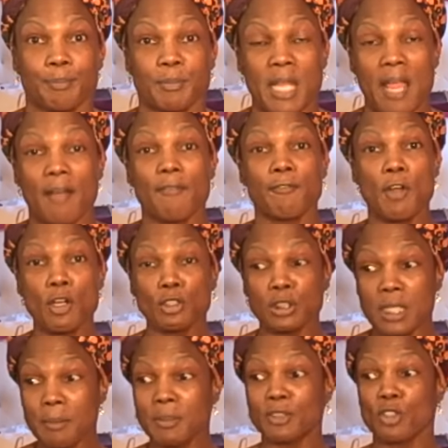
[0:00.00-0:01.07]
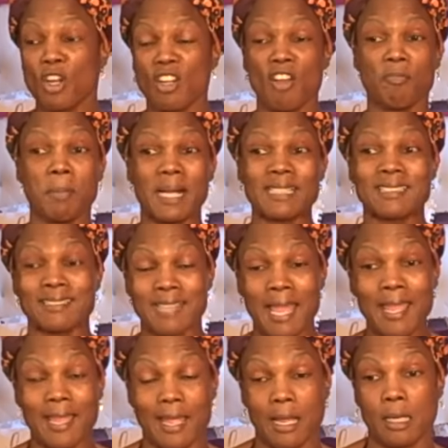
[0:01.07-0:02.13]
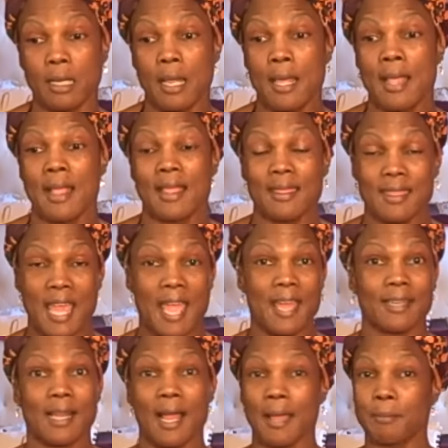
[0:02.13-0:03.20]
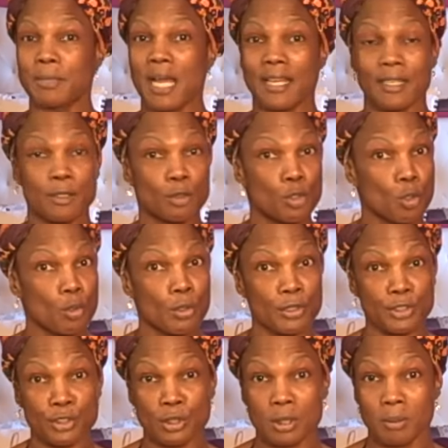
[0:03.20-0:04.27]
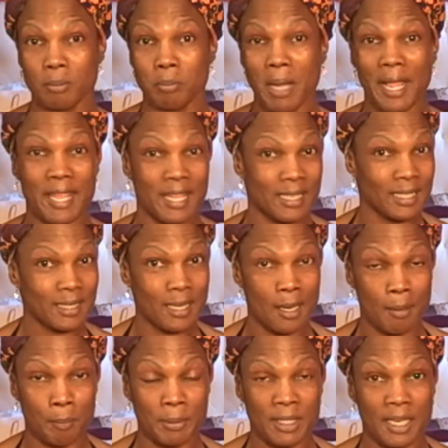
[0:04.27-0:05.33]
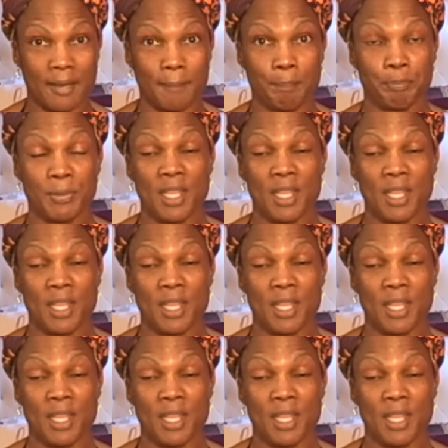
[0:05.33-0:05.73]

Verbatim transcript: Now, first, let me start off by saying that I'm not endorsed by any company.